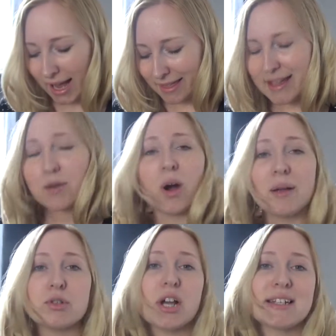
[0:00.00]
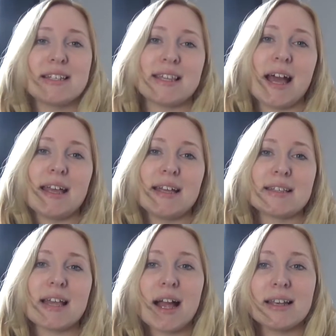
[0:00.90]
I think what I'm trying to say
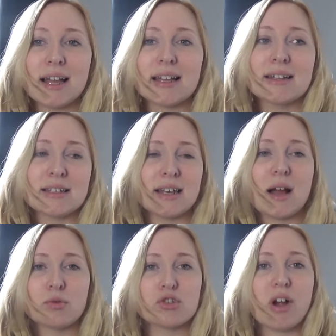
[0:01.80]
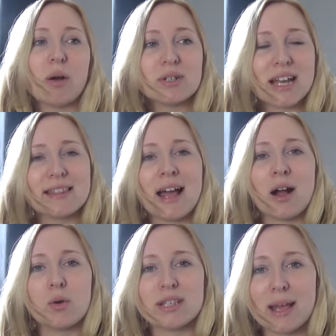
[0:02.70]
is I like to lounge around in the
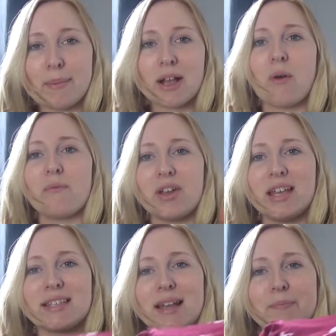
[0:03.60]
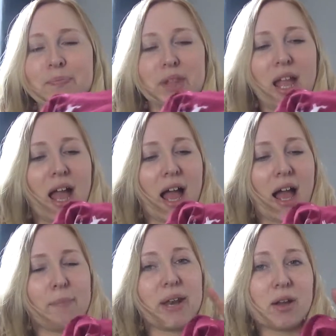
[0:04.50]
house, in my comfies,
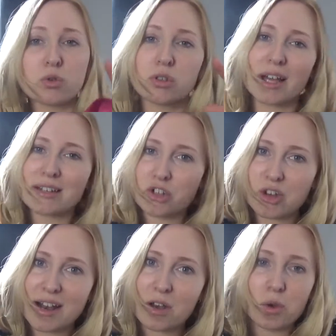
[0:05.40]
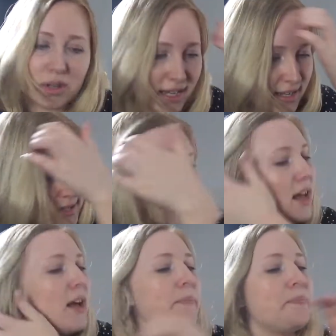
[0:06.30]
but I also like to try and look nice.
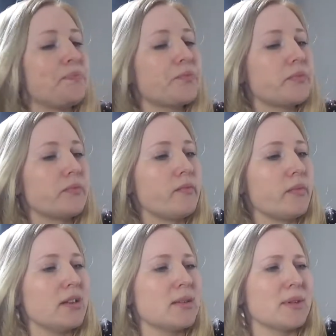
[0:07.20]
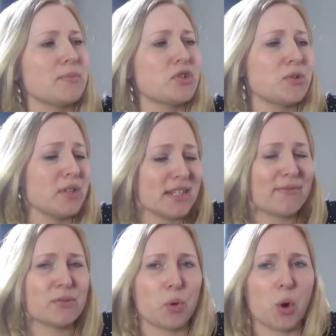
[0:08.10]
Sometimes, so Jim doesn't
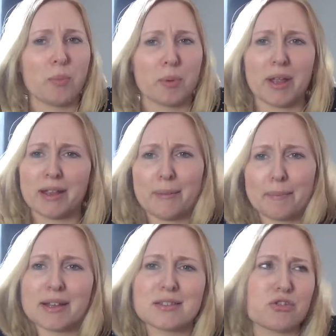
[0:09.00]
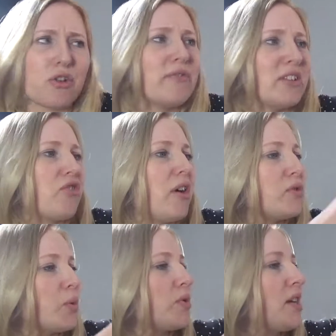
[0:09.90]
have to put up with me in my scruffy
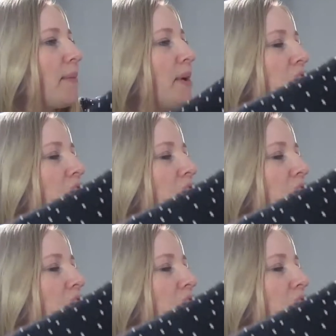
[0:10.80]
scruffs all the time.